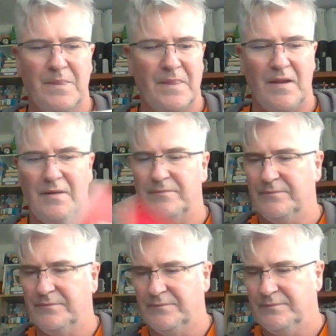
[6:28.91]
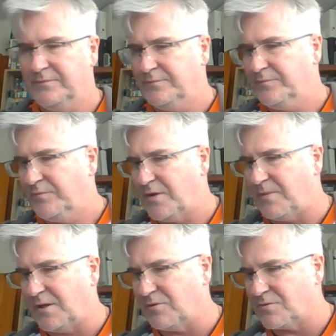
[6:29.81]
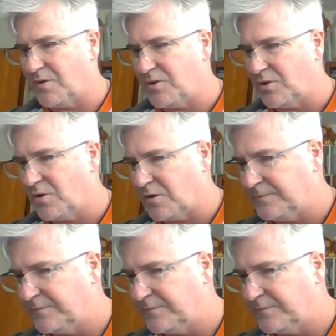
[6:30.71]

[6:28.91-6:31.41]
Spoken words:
yeah, depending which one you got.